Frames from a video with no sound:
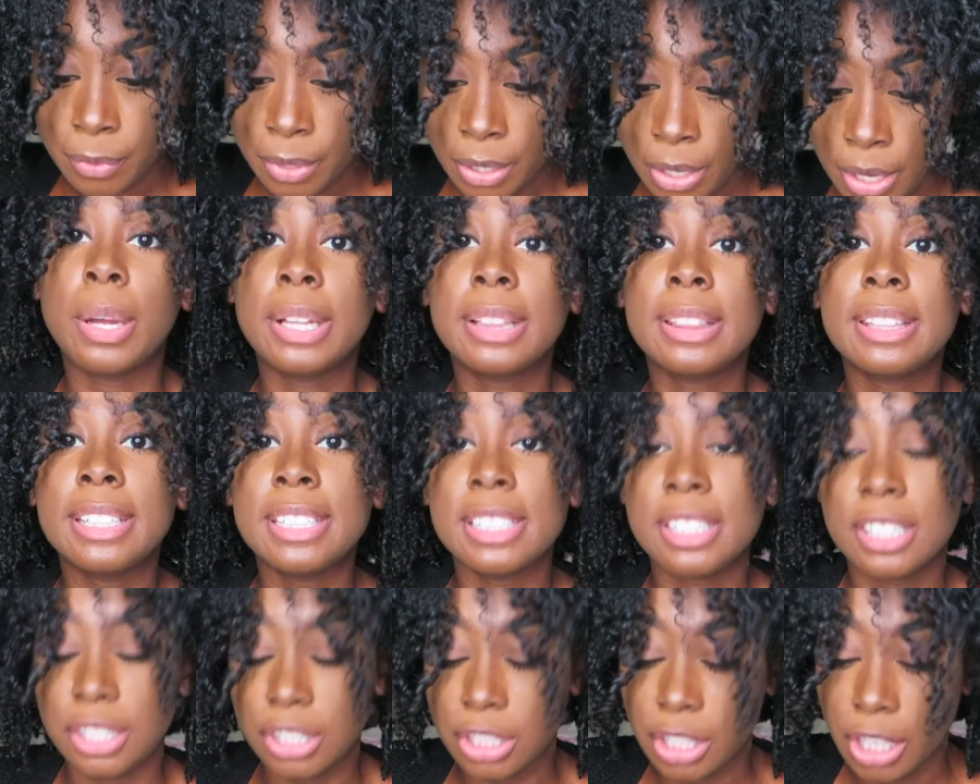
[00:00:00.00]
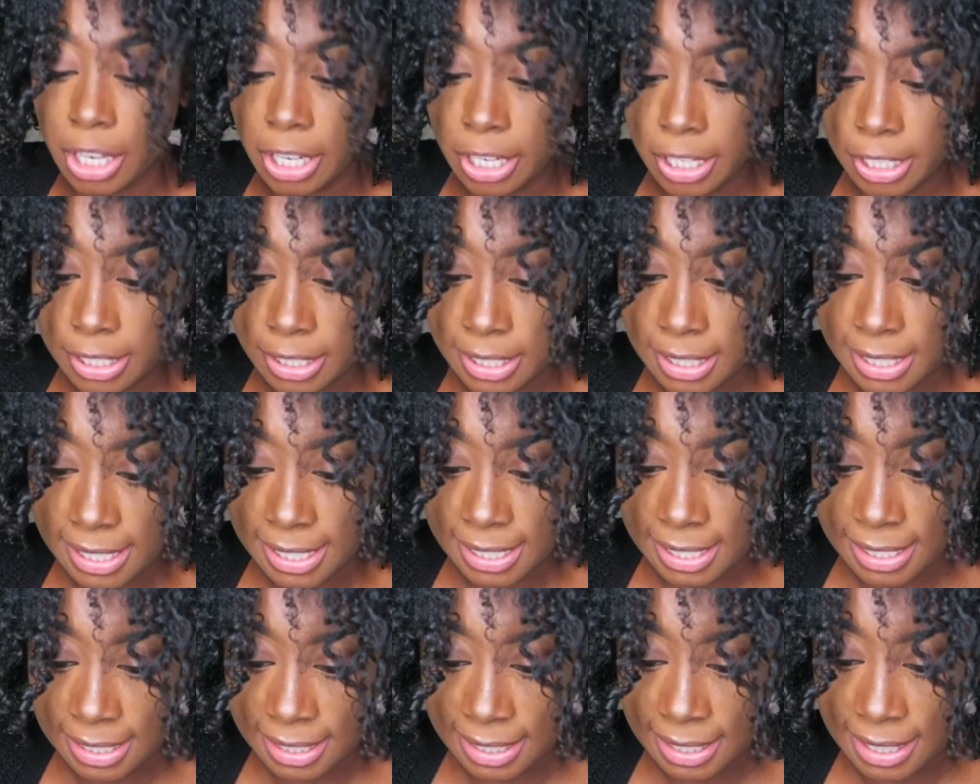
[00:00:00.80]
What this does
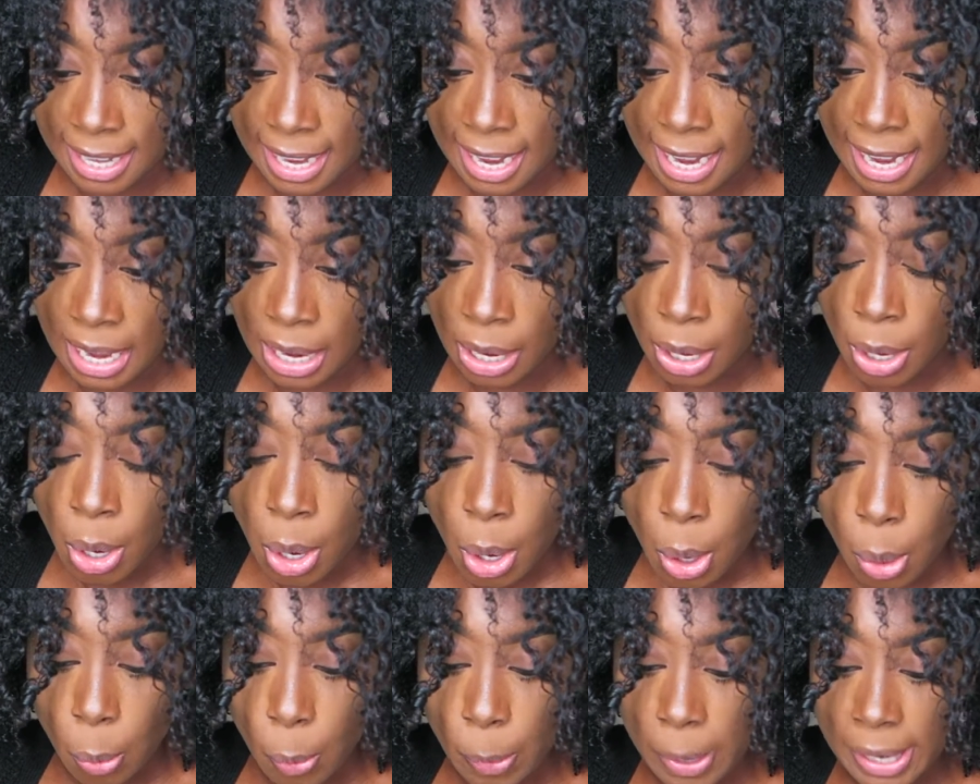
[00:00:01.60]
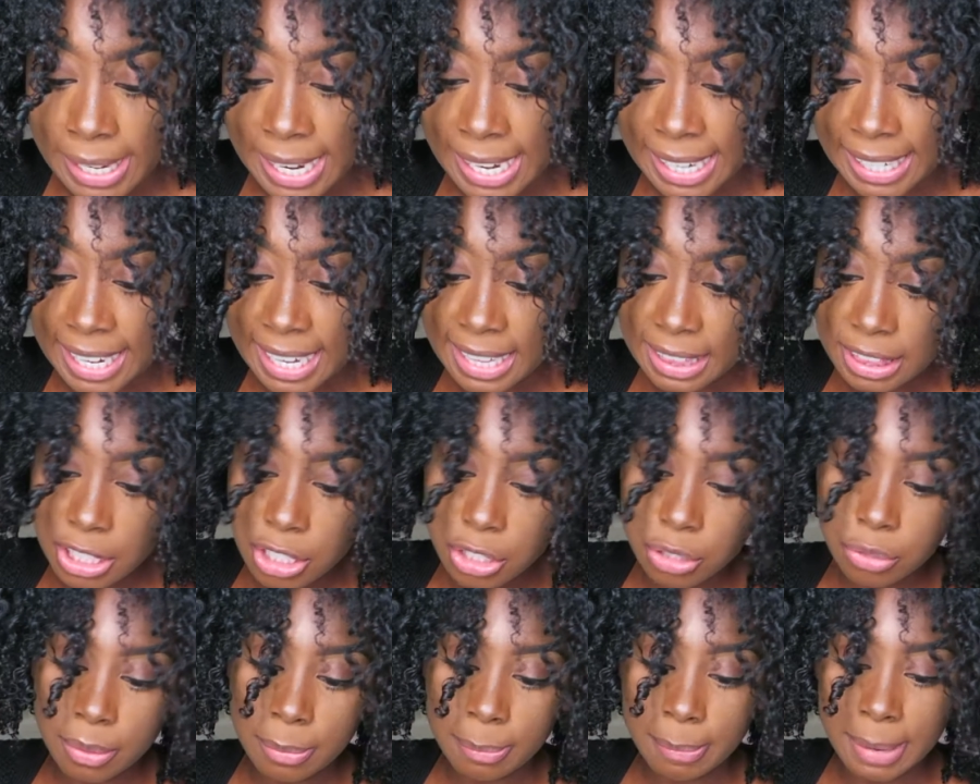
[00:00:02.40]
is that when I get
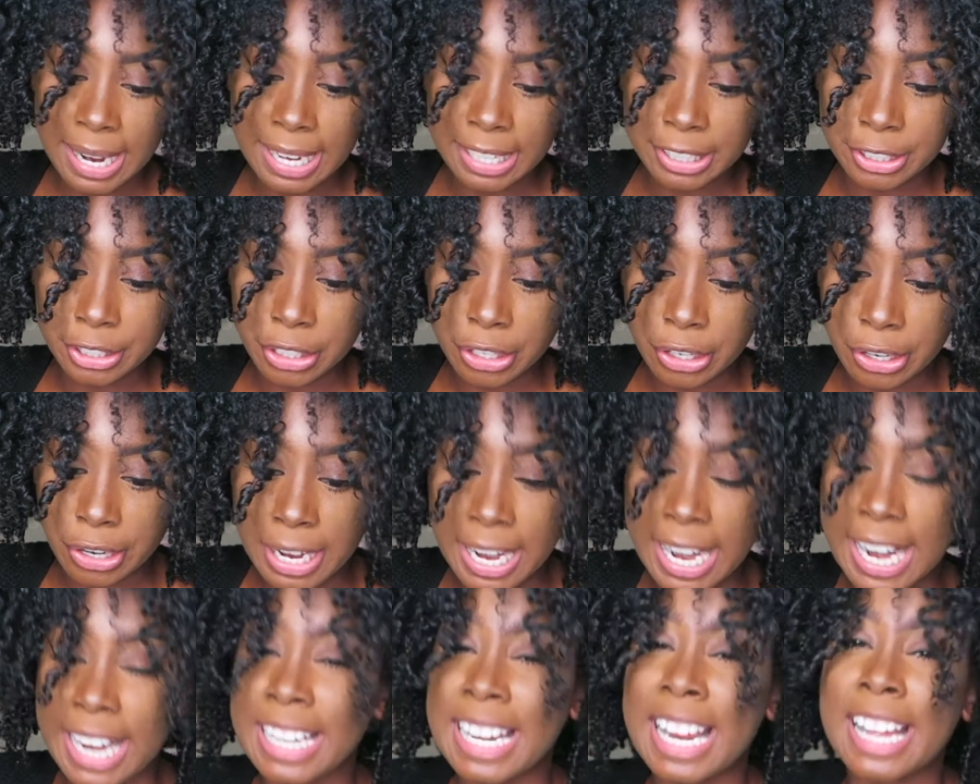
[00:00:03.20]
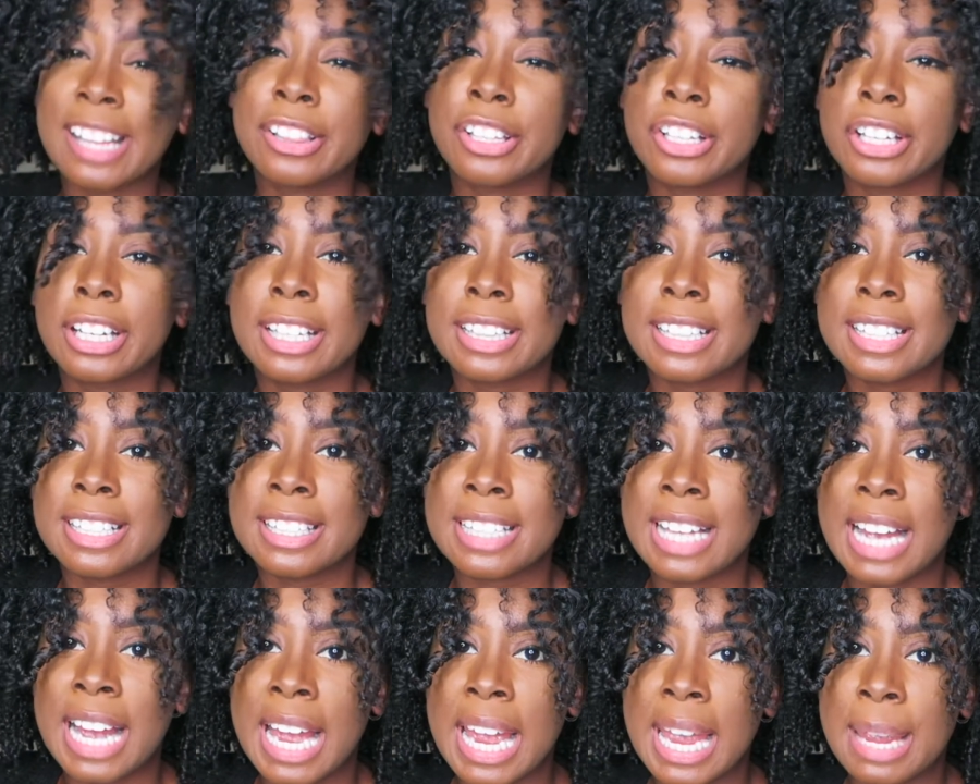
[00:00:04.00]
this reminder and I look at the
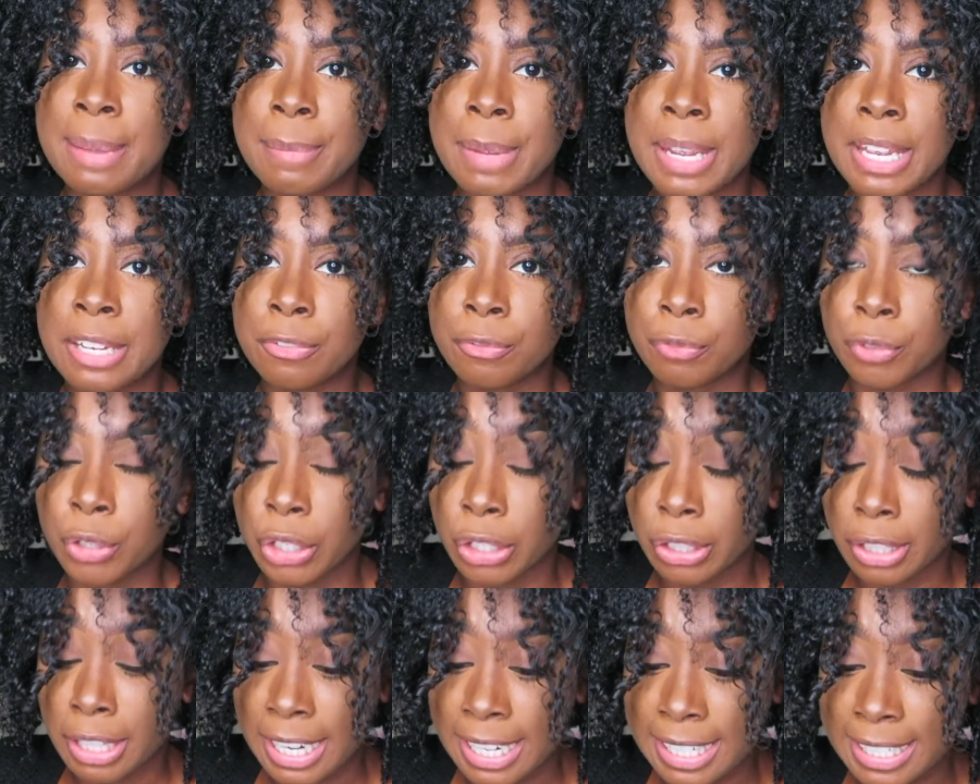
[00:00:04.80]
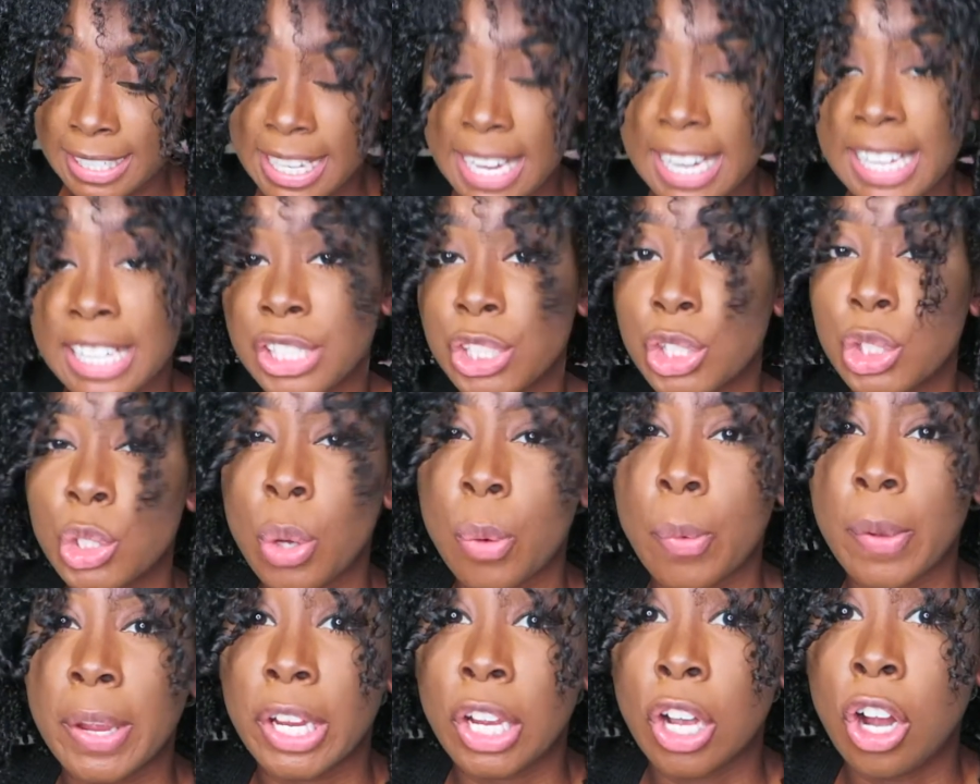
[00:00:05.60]
time and realize that it's
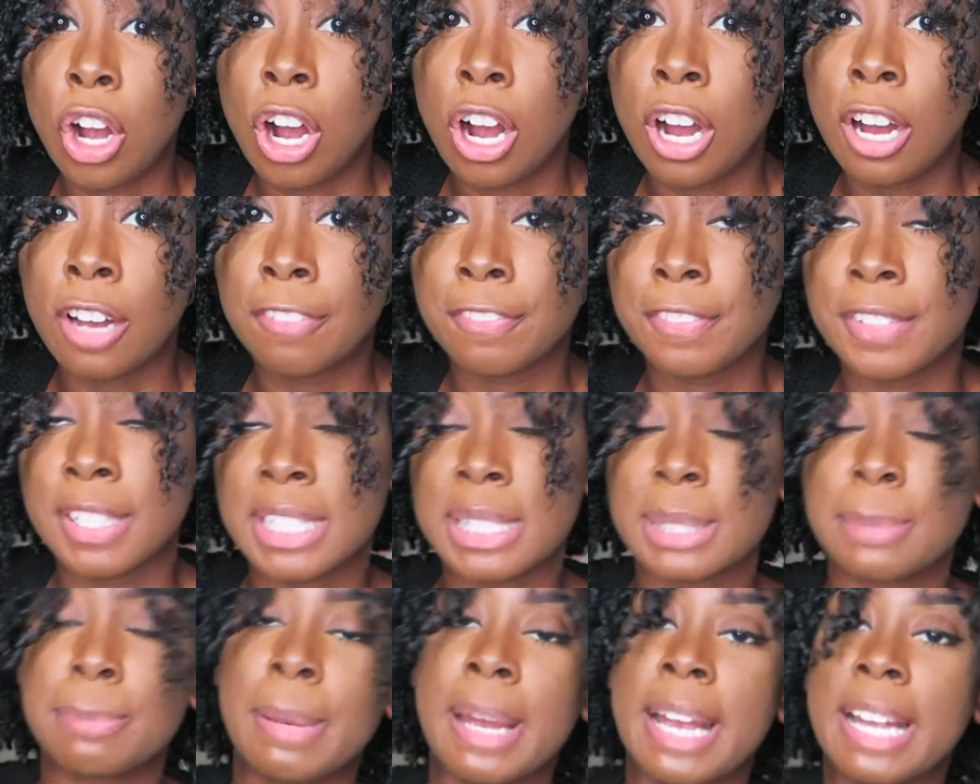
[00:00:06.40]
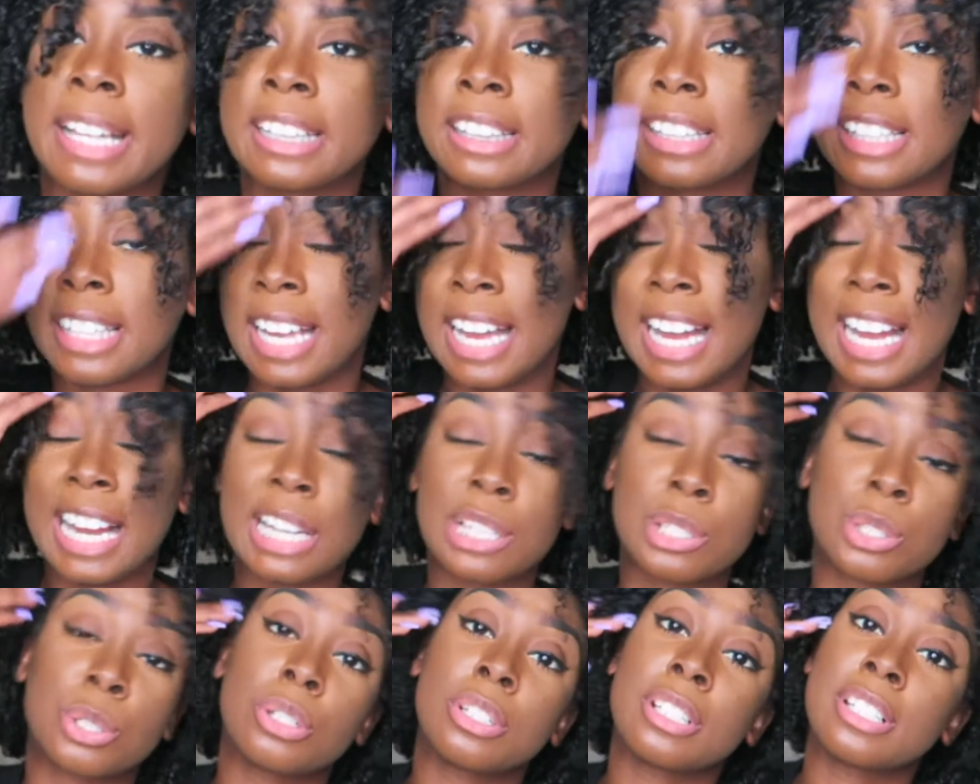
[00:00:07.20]
going off despite the
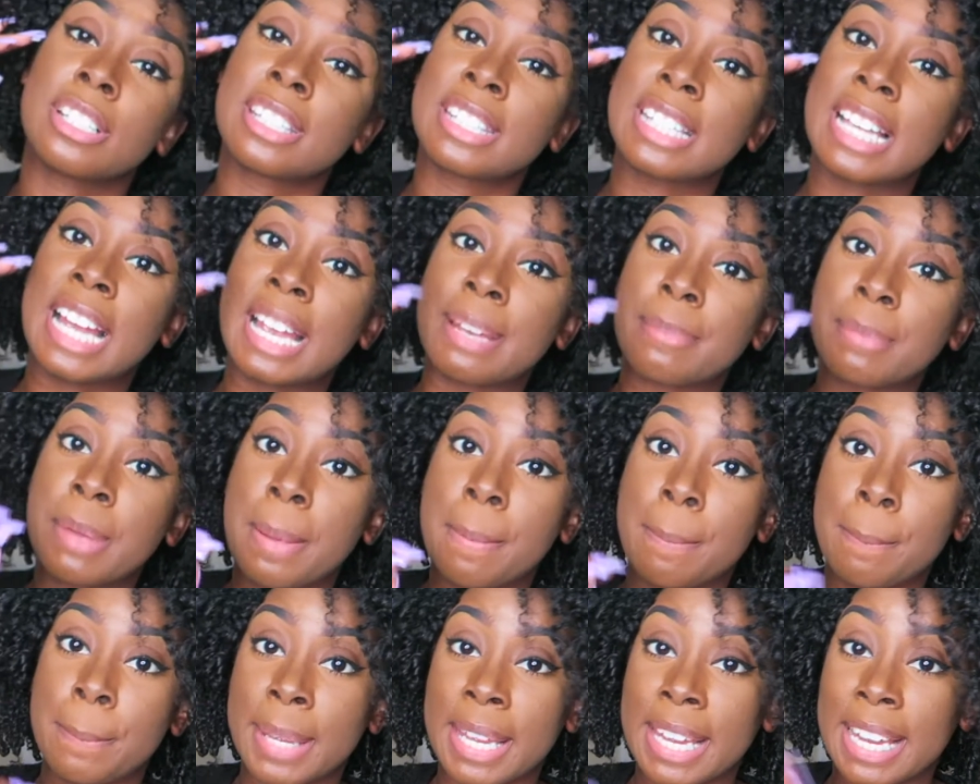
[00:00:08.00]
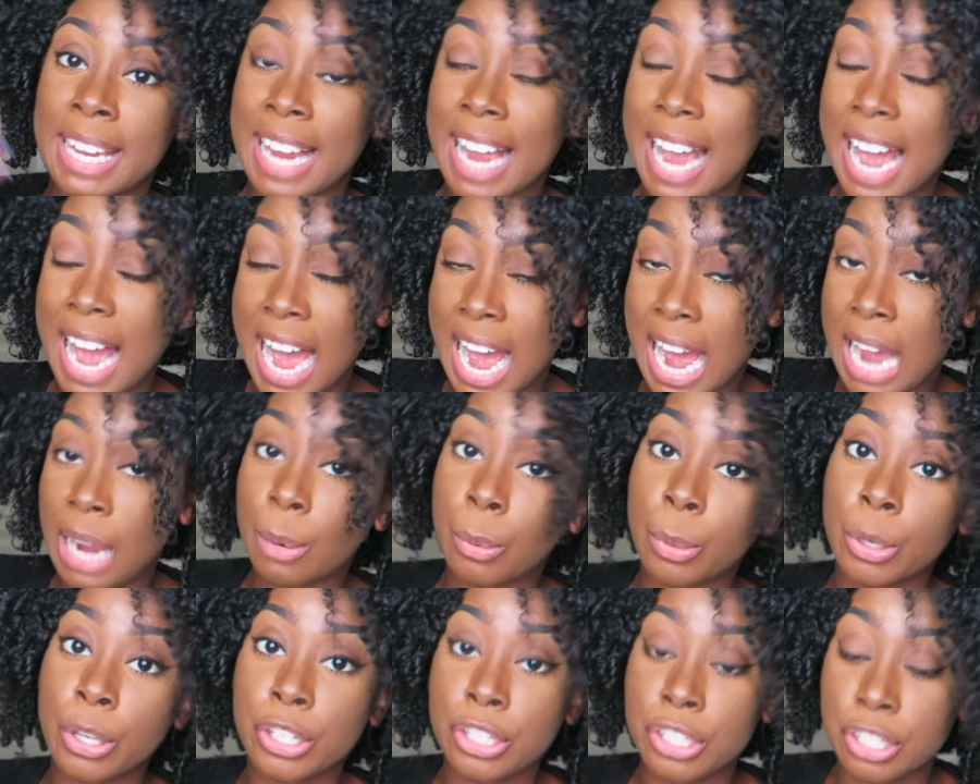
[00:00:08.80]
actual assignment being
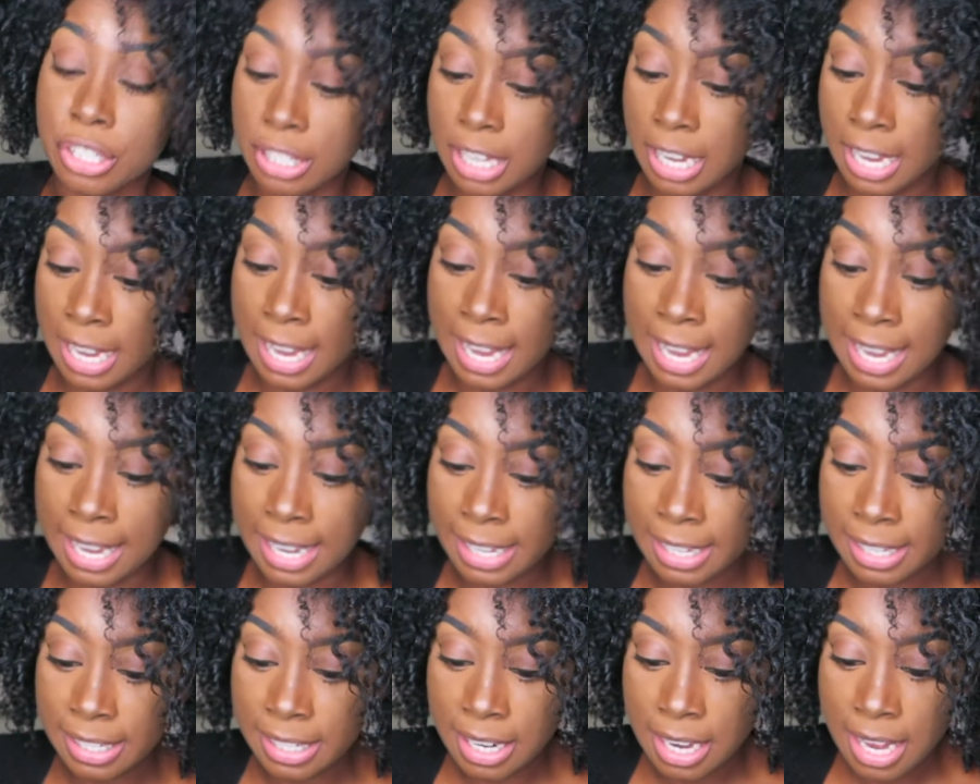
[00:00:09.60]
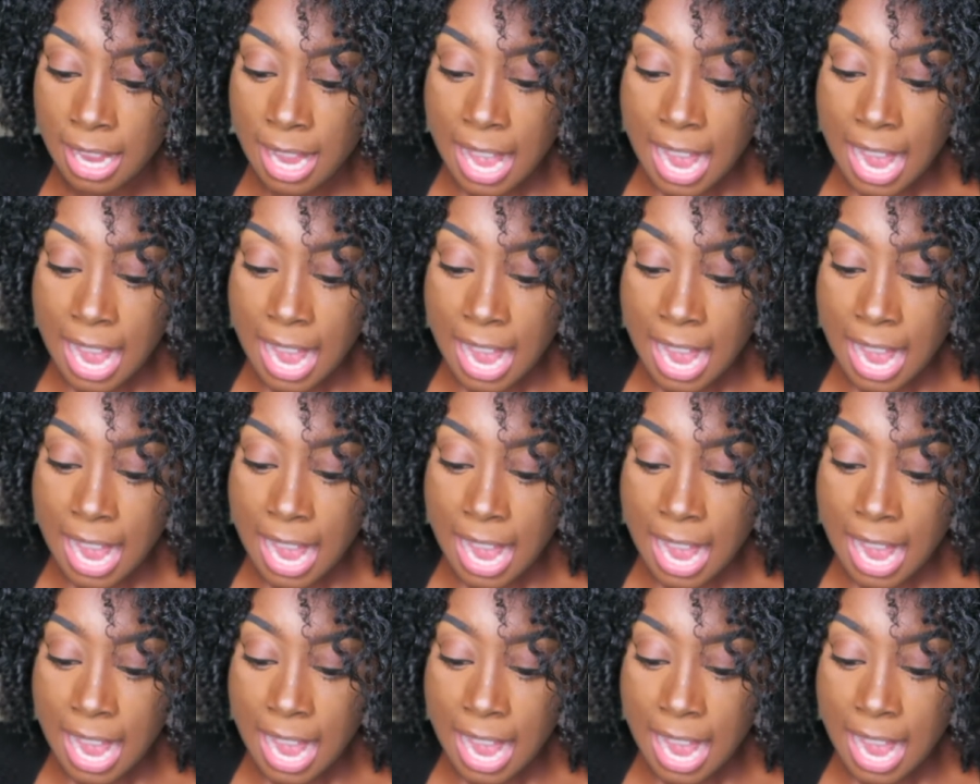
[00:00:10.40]
hours ahead,